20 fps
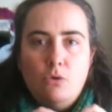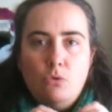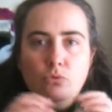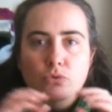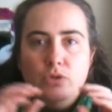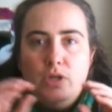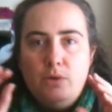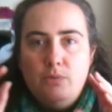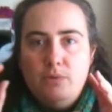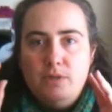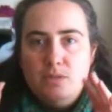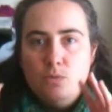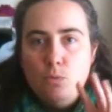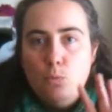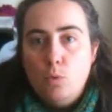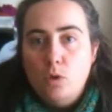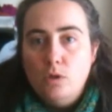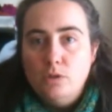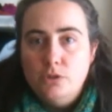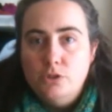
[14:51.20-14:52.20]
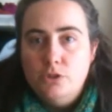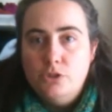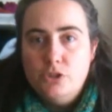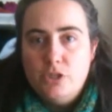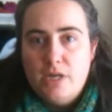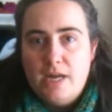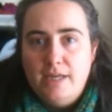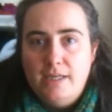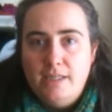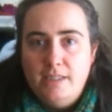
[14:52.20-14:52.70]
although it's one
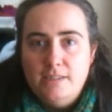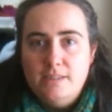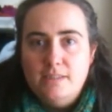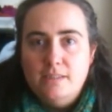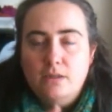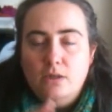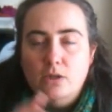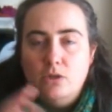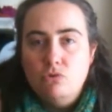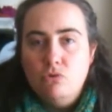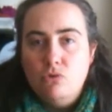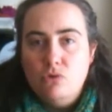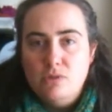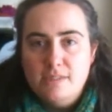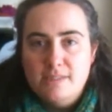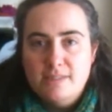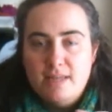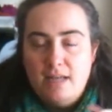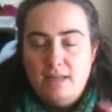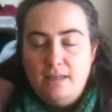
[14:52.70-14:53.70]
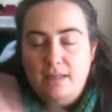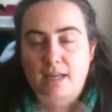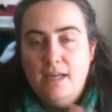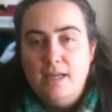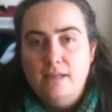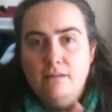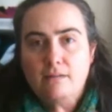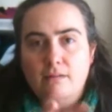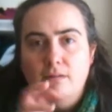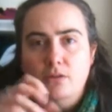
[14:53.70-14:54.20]
shade, across that
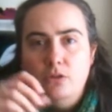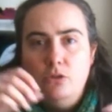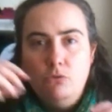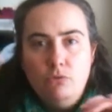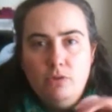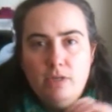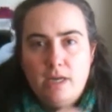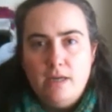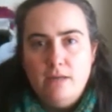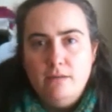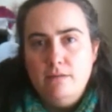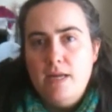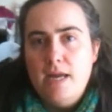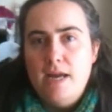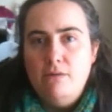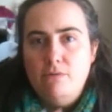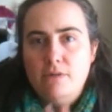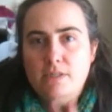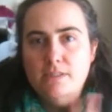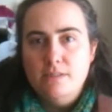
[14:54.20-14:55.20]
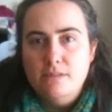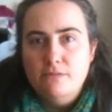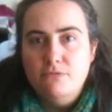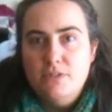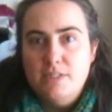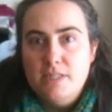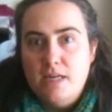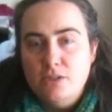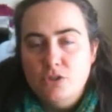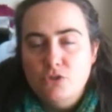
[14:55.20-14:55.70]
length you'll get areas of
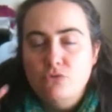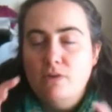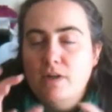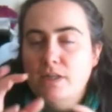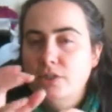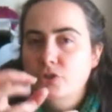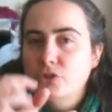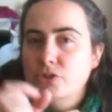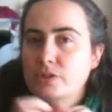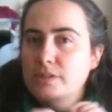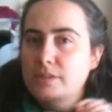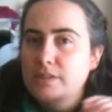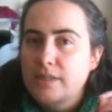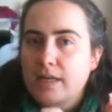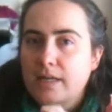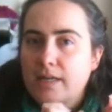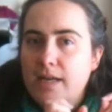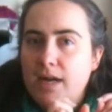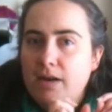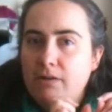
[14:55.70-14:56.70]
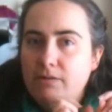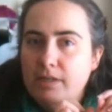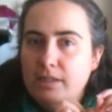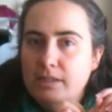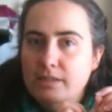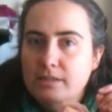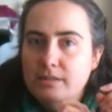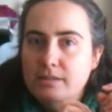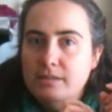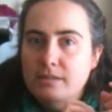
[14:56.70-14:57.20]
saturation and
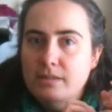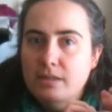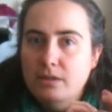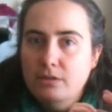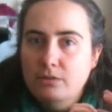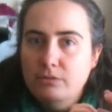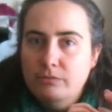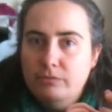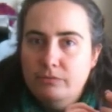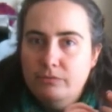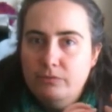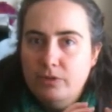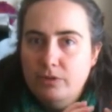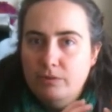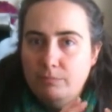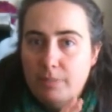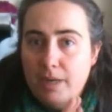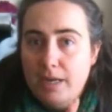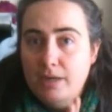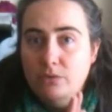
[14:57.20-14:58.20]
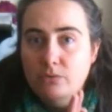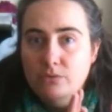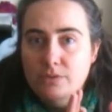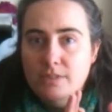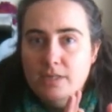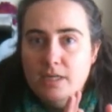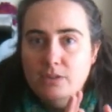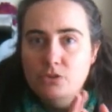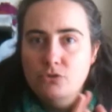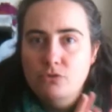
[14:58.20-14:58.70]
areas of pale
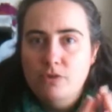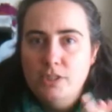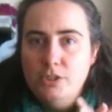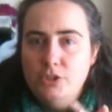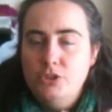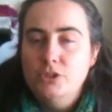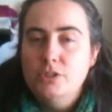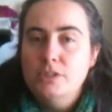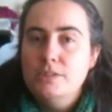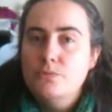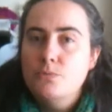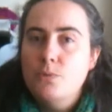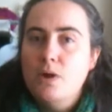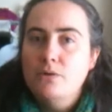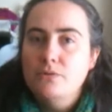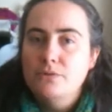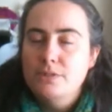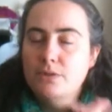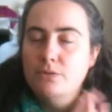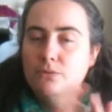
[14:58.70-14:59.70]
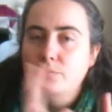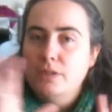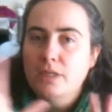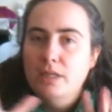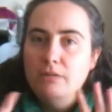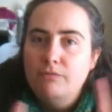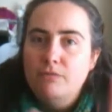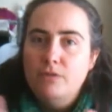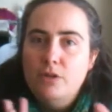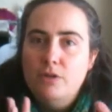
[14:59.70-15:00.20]
saturation as well, so it will
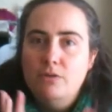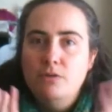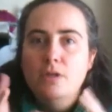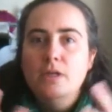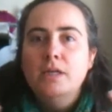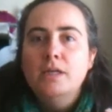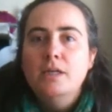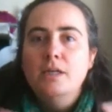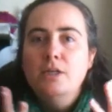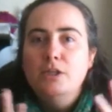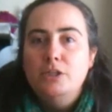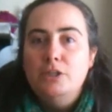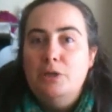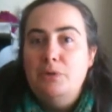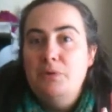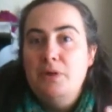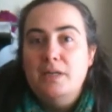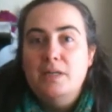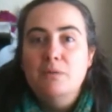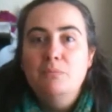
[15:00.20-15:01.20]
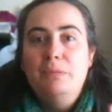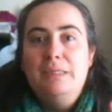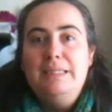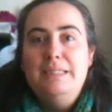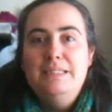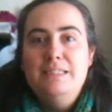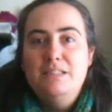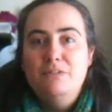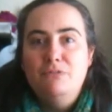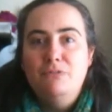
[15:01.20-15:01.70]
give you, you know, a
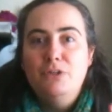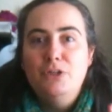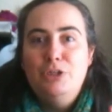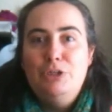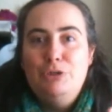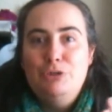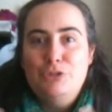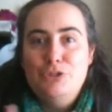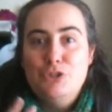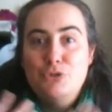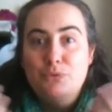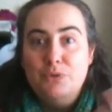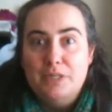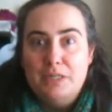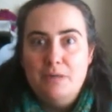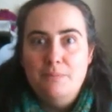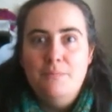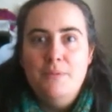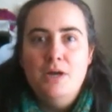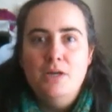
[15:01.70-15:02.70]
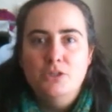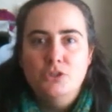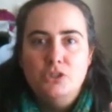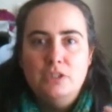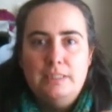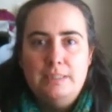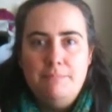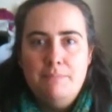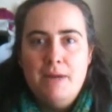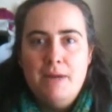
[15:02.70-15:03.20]
completely different look to a commercially